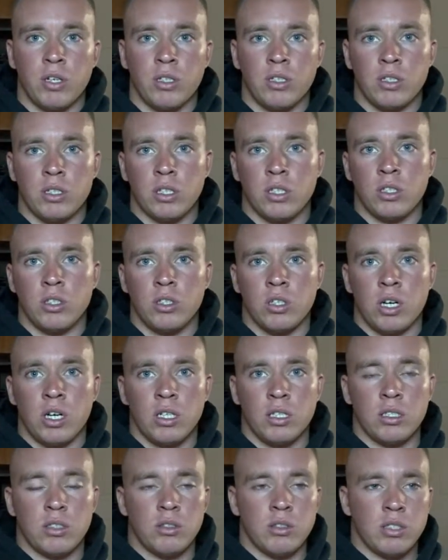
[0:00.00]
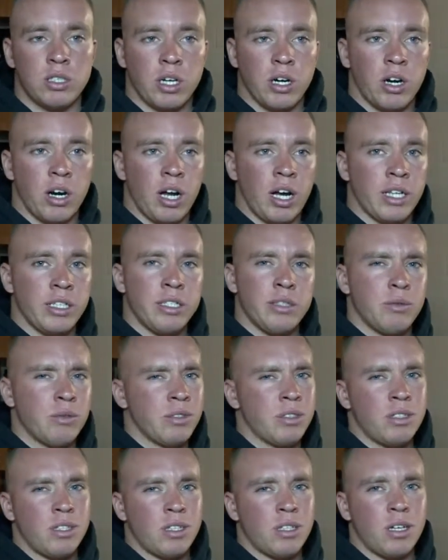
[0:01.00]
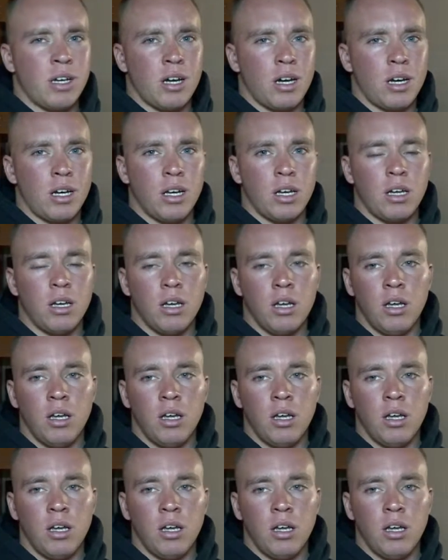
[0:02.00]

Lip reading: as long as you're not scared of heights. That one's not that high.